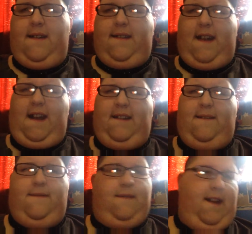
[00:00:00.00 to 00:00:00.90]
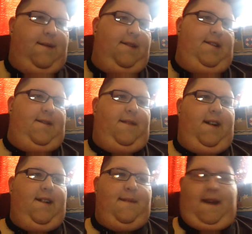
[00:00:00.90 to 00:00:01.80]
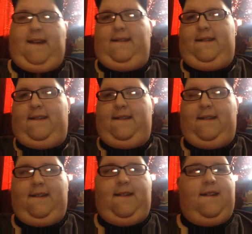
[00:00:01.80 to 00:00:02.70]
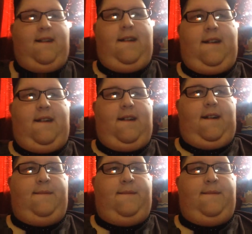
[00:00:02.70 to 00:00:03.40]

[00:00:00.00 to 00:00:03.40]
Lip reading: It's kind of like, what the fuck, man? I